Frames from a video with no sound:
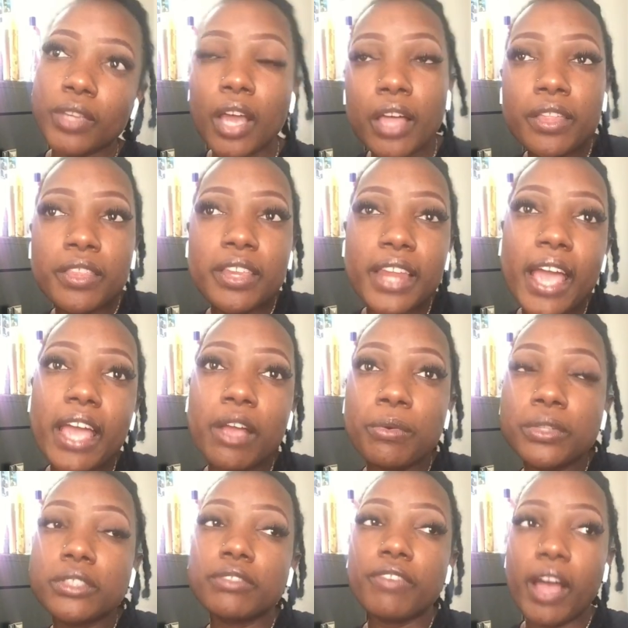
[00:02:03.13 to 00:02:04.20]
other than that, it
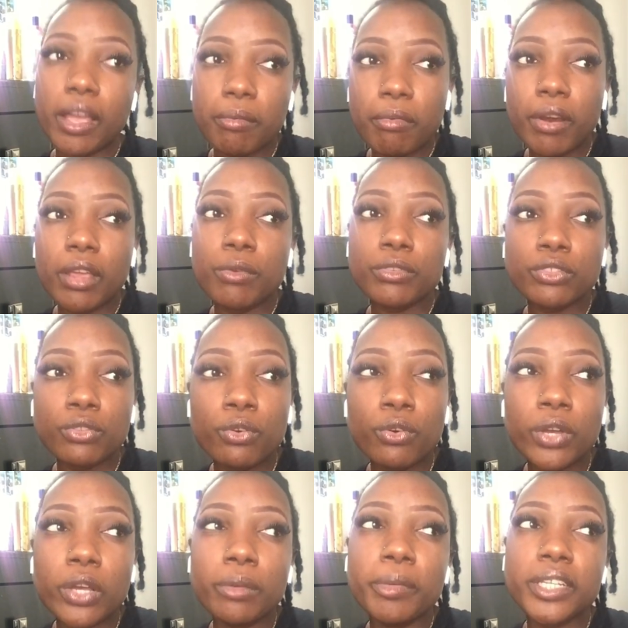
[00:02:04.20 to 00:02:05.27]
was vibrant. It was cool.
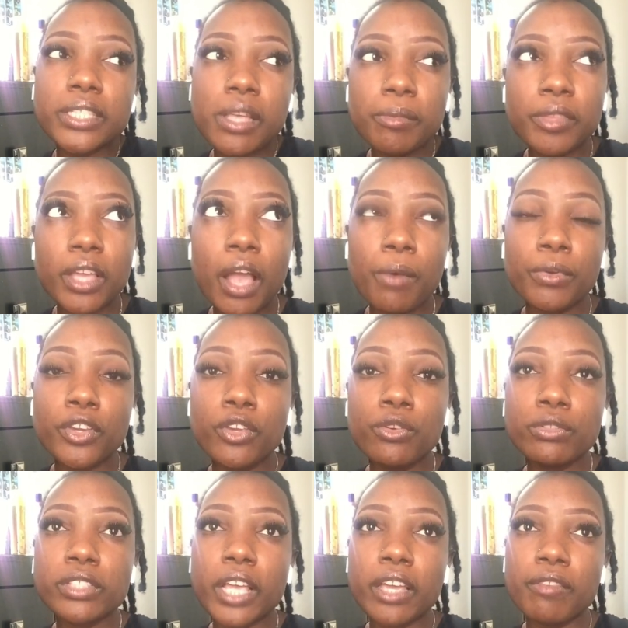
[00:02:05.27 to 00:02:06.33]
It would be something I would
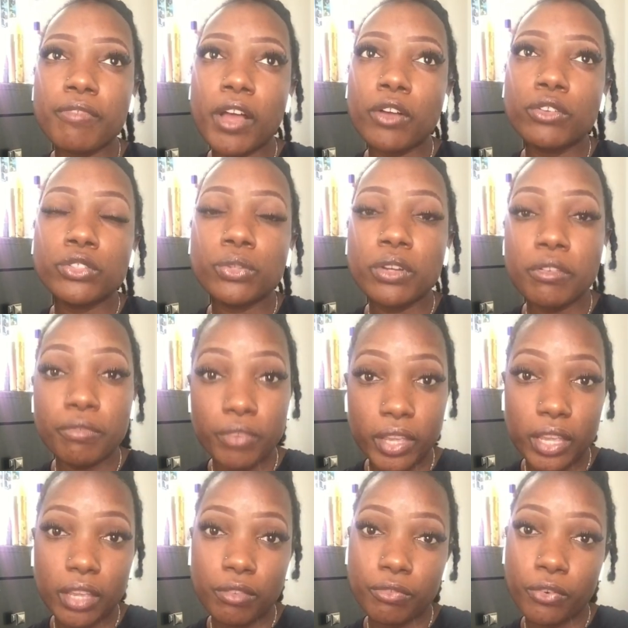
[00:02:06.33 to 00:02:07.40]
use like if I go to an
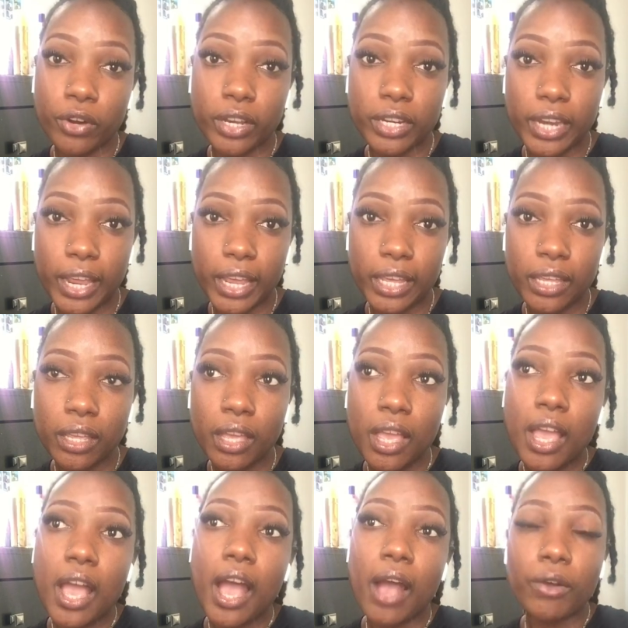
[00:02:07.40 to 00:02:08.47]
event for a day,
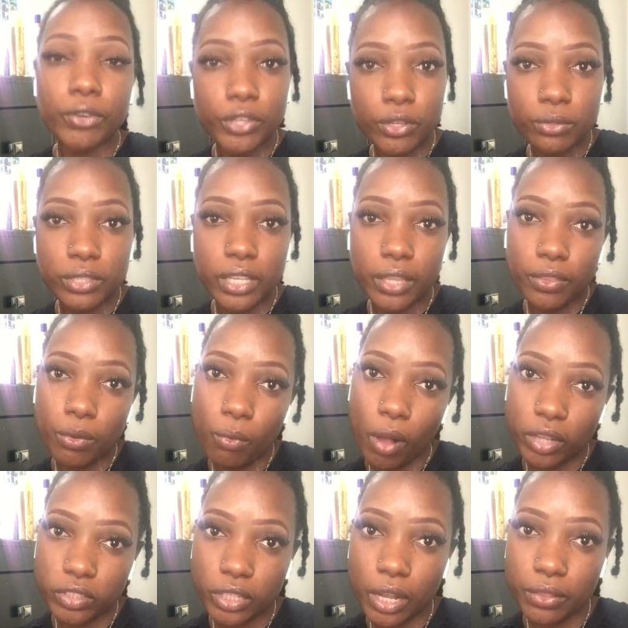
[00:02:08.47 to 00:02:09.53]
I would use it and then
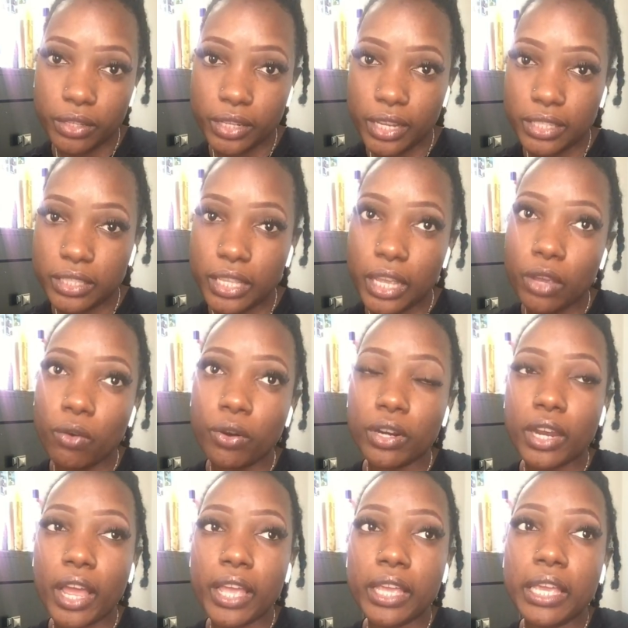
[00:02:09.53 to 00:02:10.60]
wash it out the next day. Or
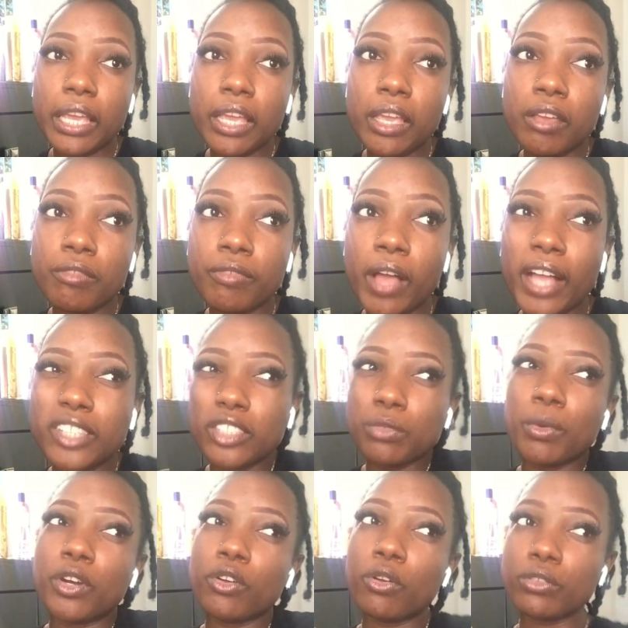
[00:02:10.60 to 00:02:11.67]
like if I just
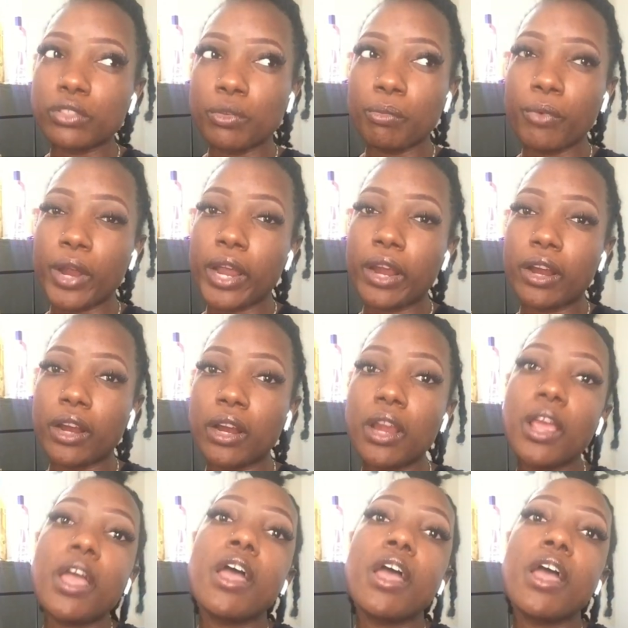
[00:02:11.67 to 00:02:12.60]
want to go somewhere,